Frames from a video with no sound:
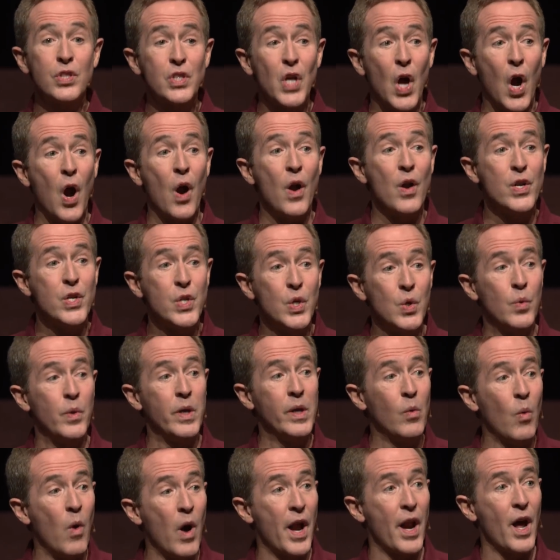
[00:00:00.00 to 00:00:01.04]
start
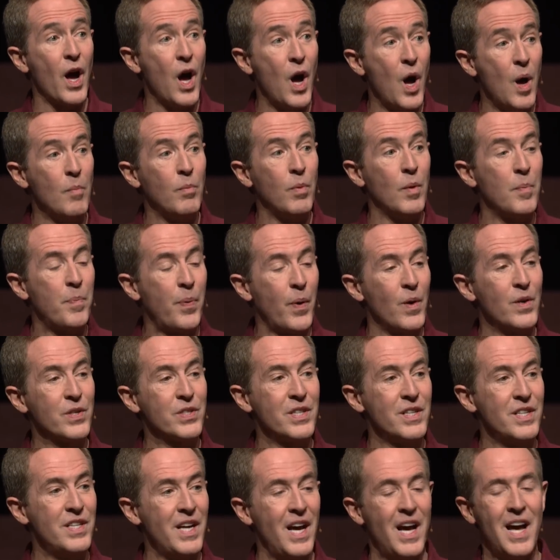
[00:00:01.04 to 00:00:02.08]
doing what a humble
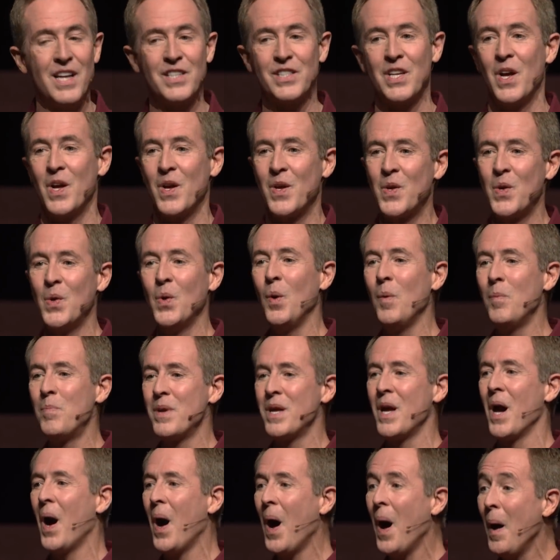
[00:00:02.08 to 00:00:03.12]
person does, you'll
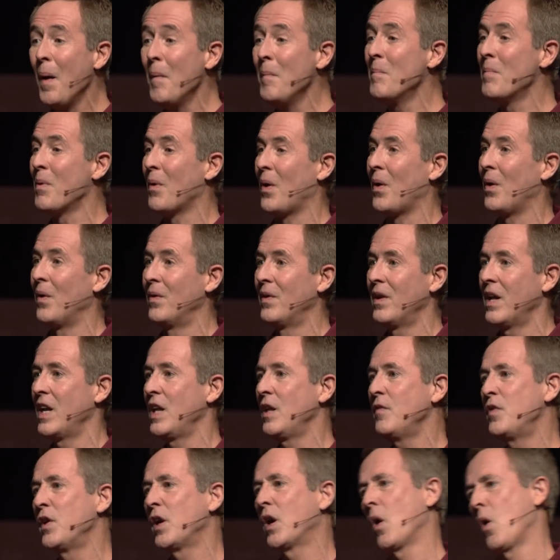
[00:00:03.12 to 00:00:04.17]
be humble. And if